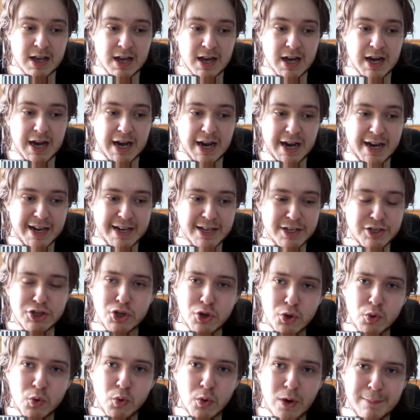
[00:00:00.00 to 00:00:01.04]
I
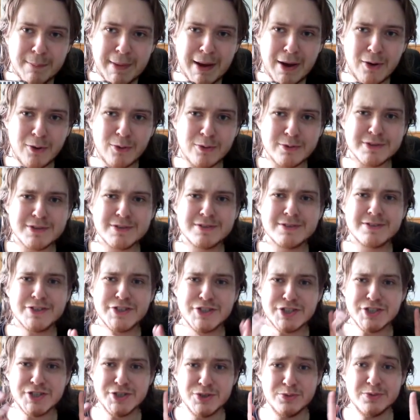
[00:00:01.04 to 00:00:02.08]
knew about
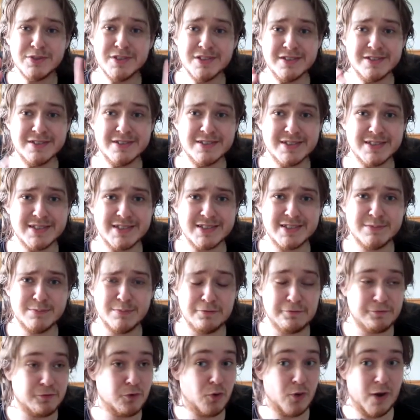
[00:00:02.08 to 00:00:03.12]
shooters
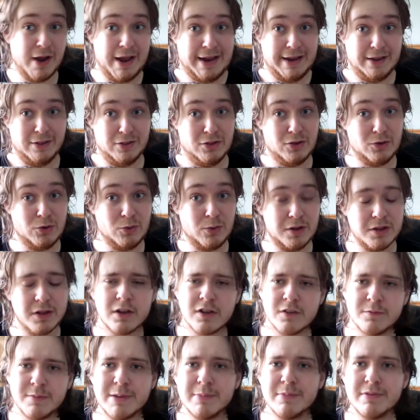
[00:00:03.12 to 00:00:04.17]
before Halo. A
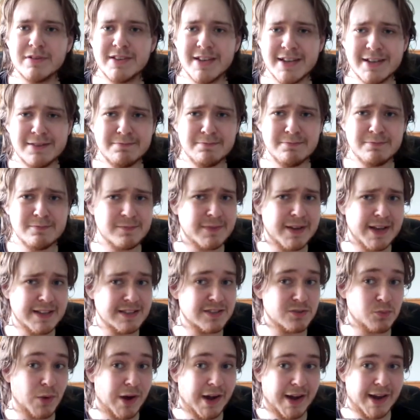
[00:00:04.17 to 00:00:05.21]
lot of people didn't,
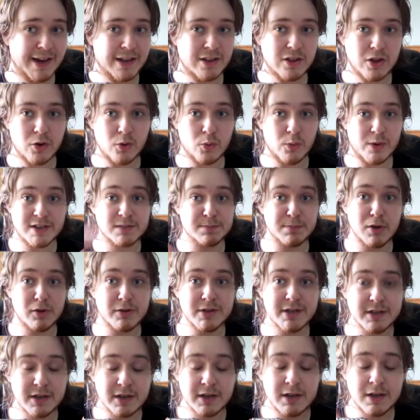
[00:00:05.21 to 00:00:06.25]
hence why Halo
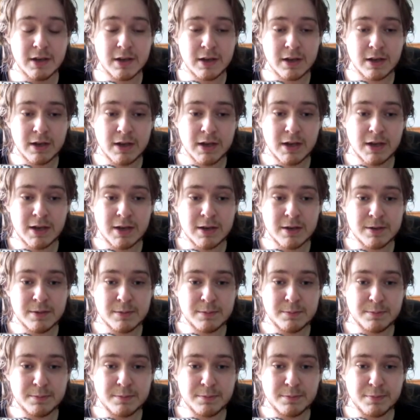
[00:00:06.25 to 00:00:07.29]
exploded.
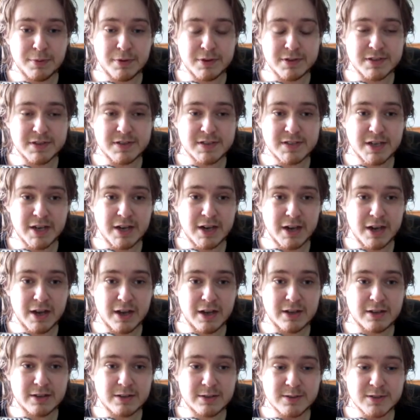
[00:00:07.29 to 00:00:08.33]
But
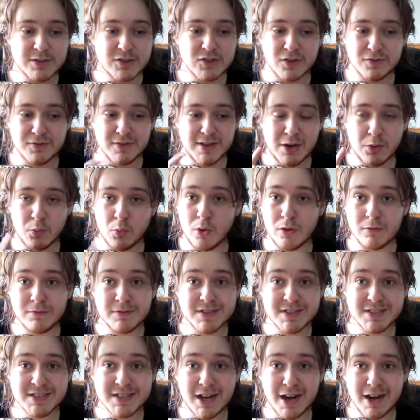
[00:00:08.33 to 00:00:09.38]
stuff like
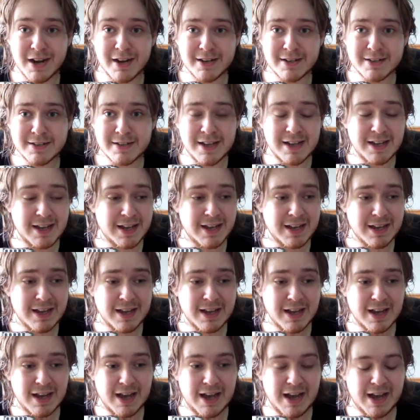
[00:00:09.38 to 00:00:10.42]
Wolfenstein
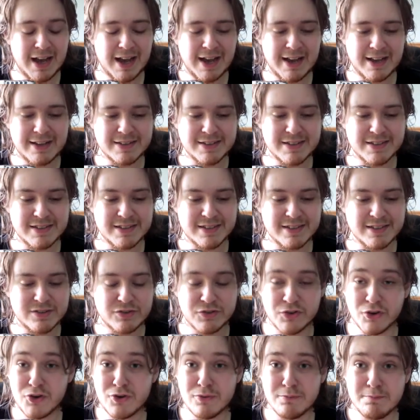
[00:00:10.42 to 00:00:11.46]
and
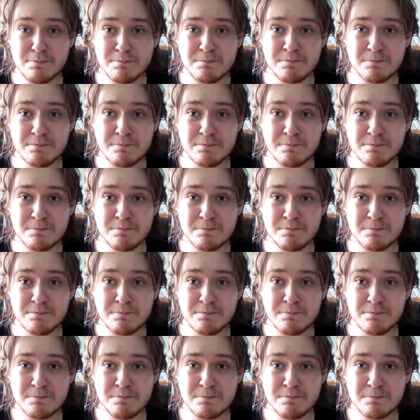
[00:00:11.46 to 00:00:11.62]
Doom,